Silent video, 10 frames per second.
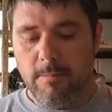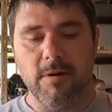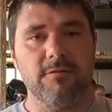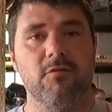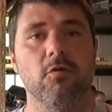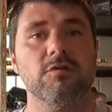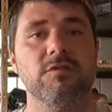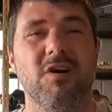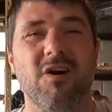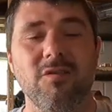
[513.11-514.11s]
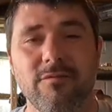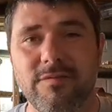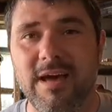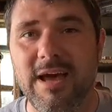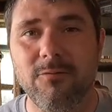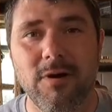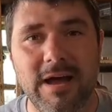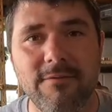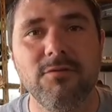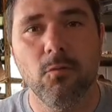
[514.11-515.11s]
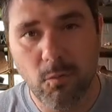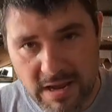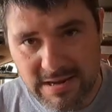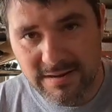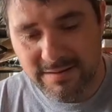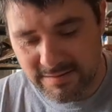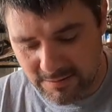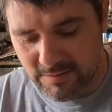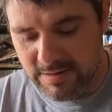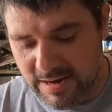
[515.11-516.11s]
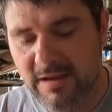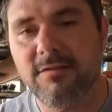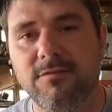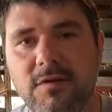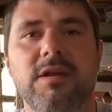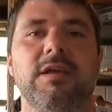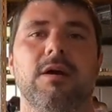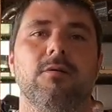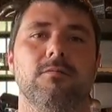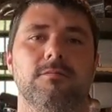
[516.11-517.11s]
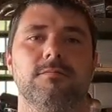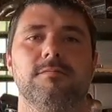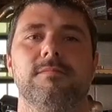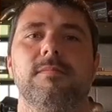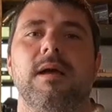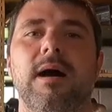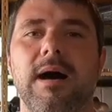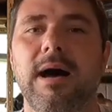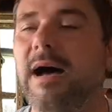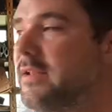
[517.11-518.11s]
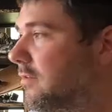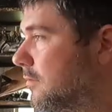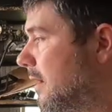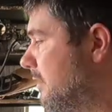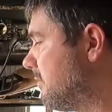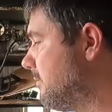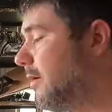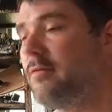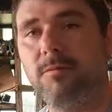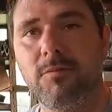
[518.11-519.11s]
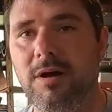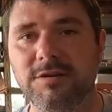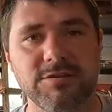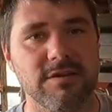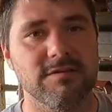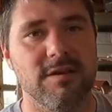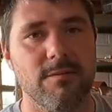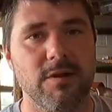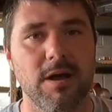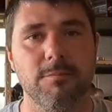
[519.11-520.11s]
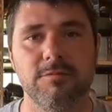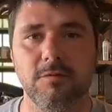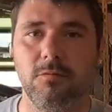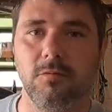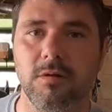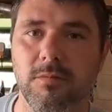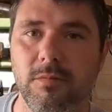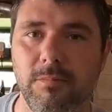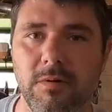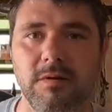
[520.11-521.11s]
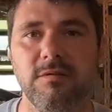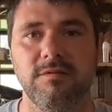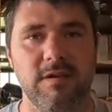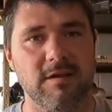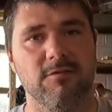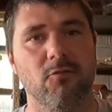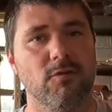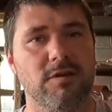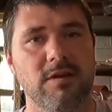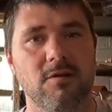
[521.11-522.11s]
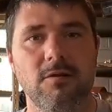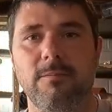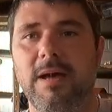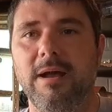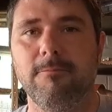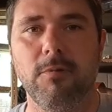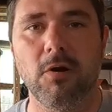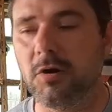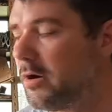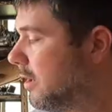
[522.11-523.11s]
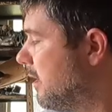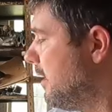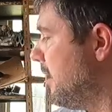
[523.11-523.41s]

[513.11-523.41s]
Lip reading: But of course, all of that will have to wait until the next video. I do have some other projects coming up, so we're going to be putting the ZX14 on the back burner.